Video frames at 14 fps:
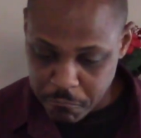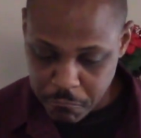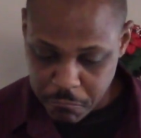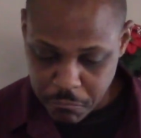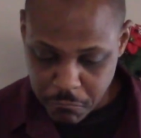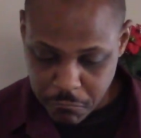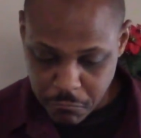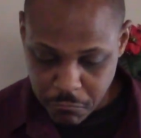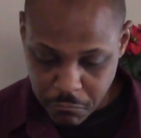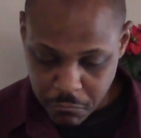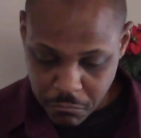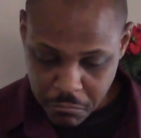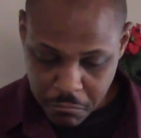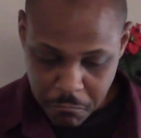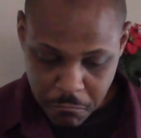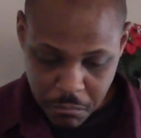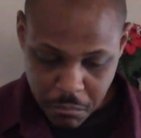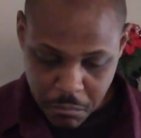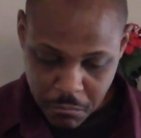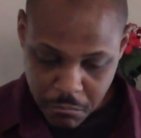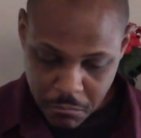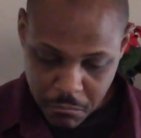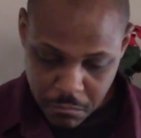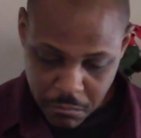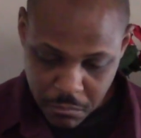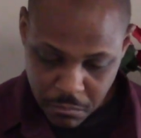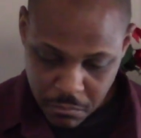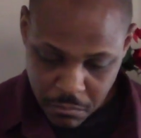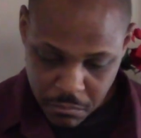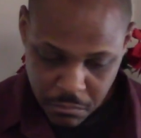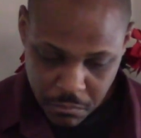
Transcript: [no speech]